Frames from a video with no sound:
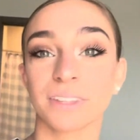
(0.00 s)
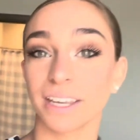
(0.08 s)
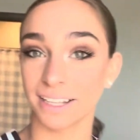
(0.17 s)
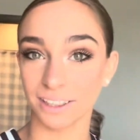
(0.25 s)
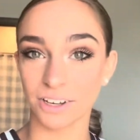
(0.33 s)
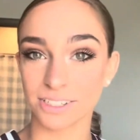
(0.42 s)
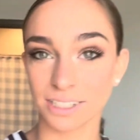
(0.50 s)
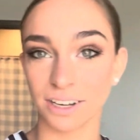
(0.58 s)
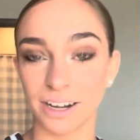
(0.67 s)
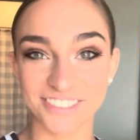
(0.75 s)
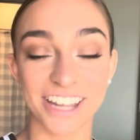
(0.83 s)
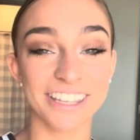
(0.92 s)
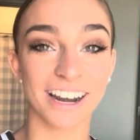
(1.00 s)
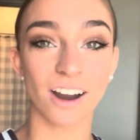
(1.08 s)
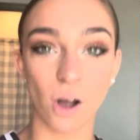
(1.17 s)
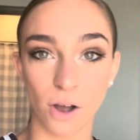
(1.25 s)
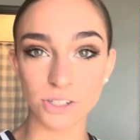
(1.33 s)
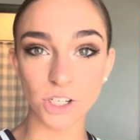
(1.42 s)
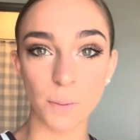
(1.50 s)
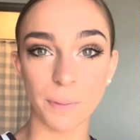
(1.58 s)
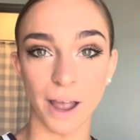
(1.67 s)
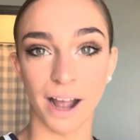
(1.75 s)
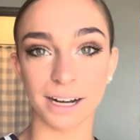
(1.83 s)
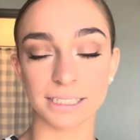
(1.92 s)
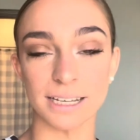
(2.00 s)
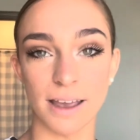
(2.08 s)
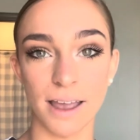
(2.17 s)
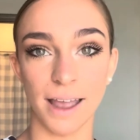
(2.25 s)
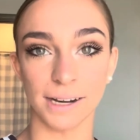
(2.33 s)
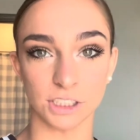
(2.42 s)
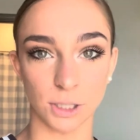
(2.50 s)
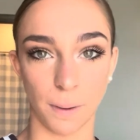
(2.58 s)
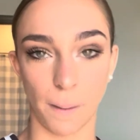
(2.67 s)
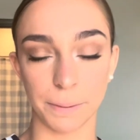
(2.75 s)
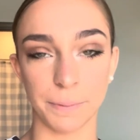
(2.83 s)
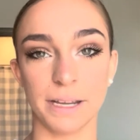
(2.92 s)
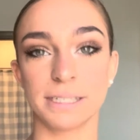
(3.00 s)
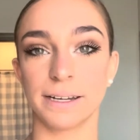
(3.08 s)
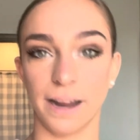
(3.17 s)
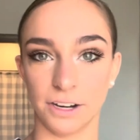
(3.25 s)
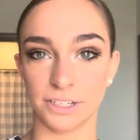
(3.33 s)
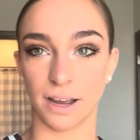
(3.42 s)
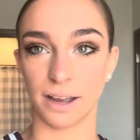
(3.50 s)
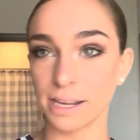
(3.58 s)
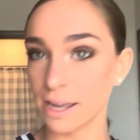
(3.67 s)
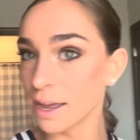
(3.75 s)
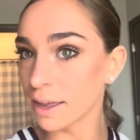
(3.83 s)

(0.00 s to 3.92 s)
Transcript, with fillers: It looks good. And then I also packed extra bobby pins and hair ties.